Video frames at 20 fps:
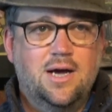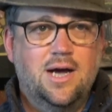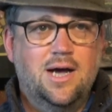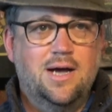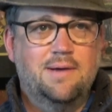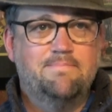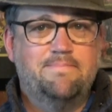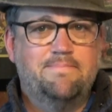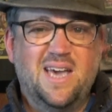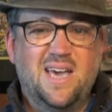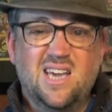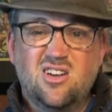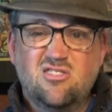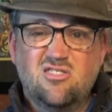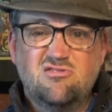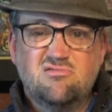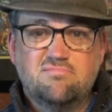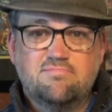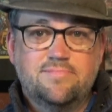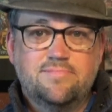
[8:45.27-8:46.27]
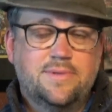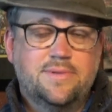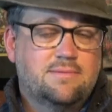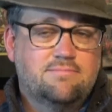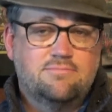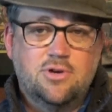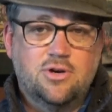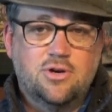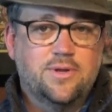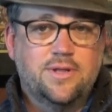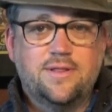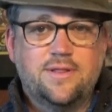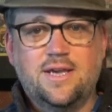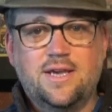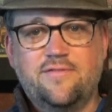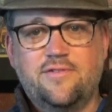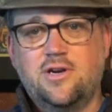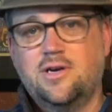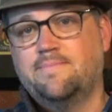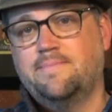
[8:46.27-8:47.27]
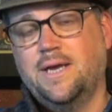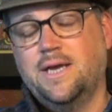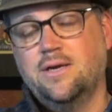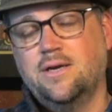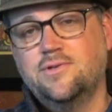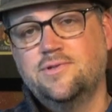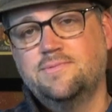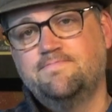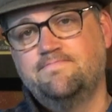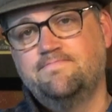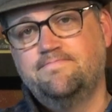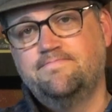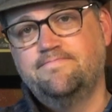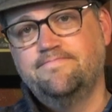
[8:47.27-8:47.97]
Bagels, don't really think of it on bagels.